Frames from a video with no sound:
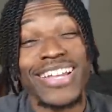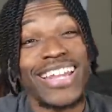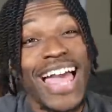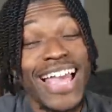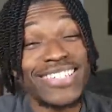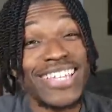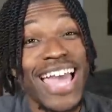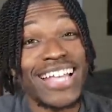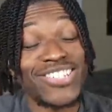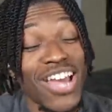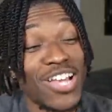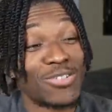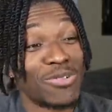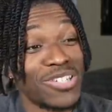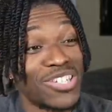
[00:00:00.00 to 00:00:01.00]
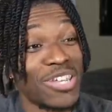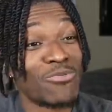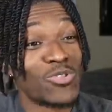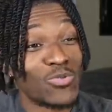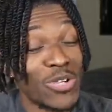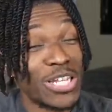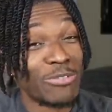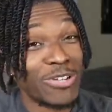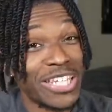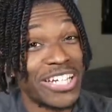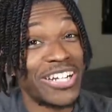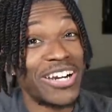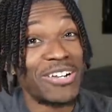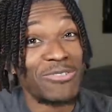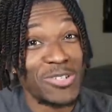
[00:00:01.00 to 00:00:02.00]
Last time Josh Richardson was really, really
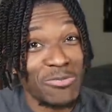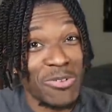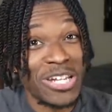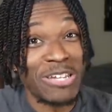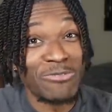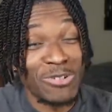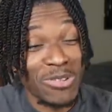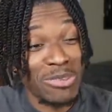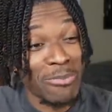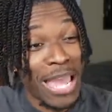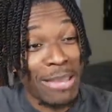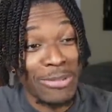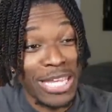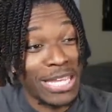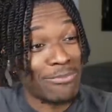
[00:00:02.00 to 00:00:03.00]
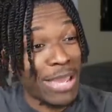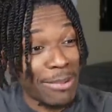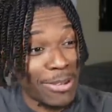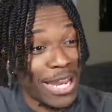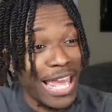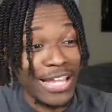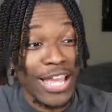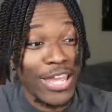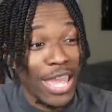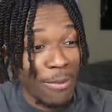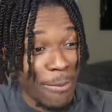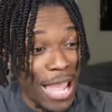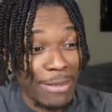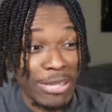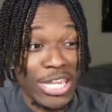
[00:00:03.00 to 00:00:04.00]
good was when he was with the Miami Heat. Maybe that
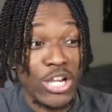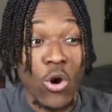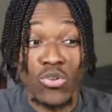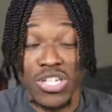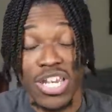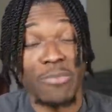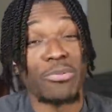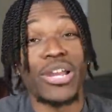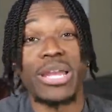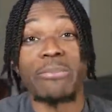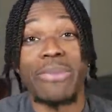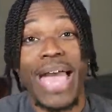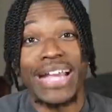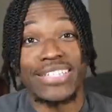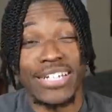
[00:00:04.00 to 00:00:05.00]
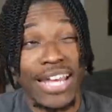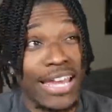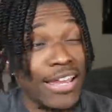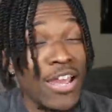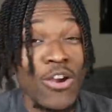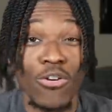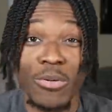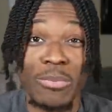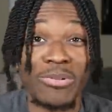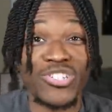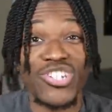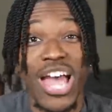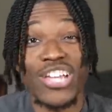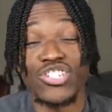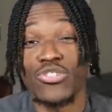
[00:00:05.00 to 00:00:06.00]
Miami Heat coach can bring him back to that. Remember,
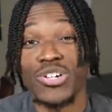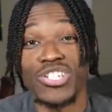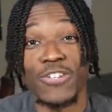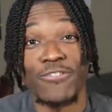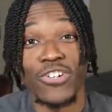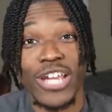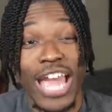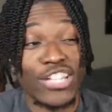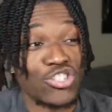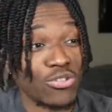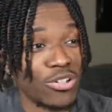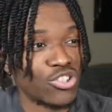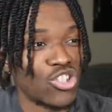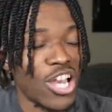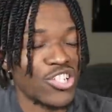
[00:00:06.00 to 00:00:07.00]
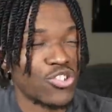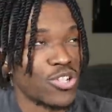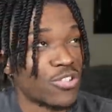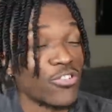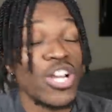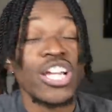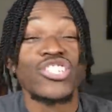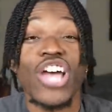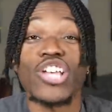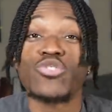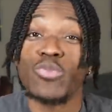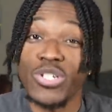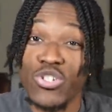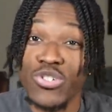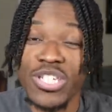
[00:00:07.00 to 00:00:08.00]
Josh Christopher got tra- Josh Christopher, Josh
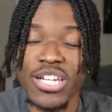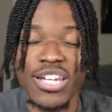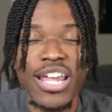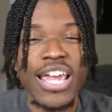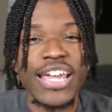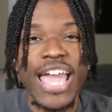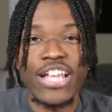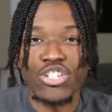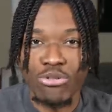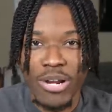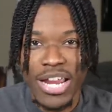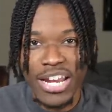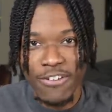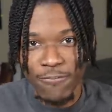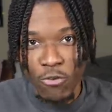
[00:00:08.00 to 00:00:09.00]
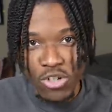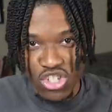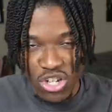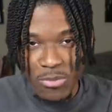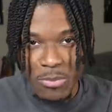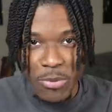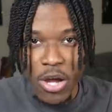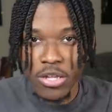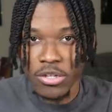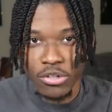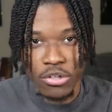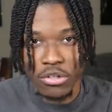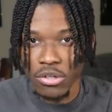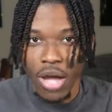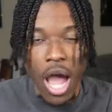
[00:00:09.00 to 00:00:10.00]
Richardson got traded for Jimmy
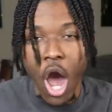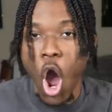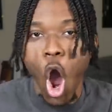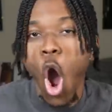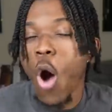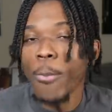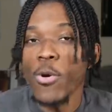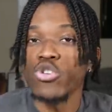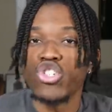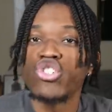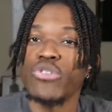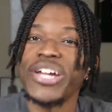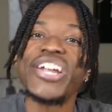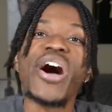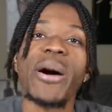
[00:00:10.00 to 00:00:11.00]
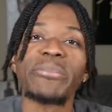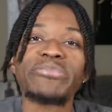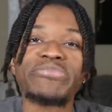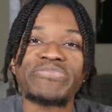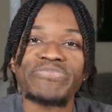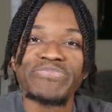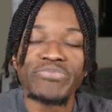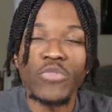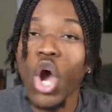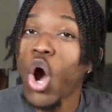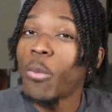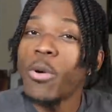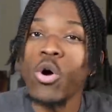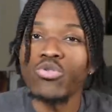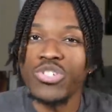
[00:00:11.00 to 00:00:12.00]
Butler almost straight up,
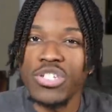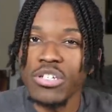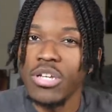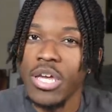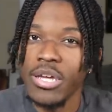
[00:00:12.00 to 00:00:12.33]
almost.